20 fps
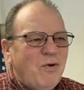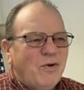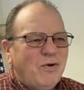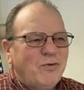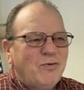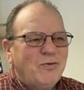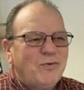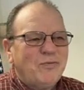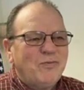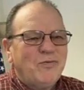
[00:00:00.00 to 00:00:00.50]

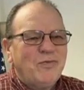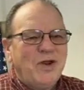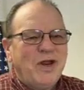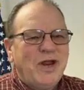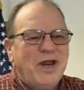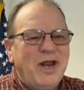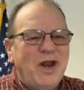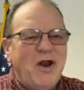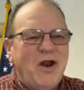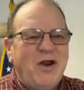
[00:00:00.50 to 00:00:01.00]
When
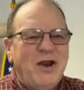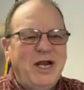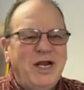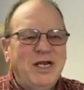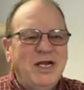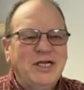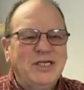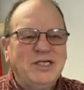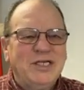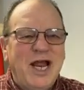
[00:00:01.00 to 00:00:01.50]
we, in our
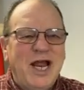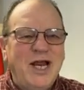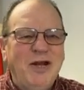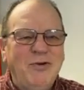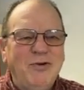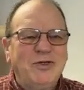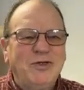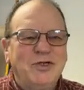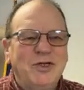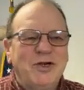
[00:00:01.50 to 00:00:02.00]
English
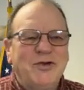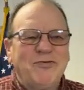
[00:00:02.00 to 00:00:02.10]
language,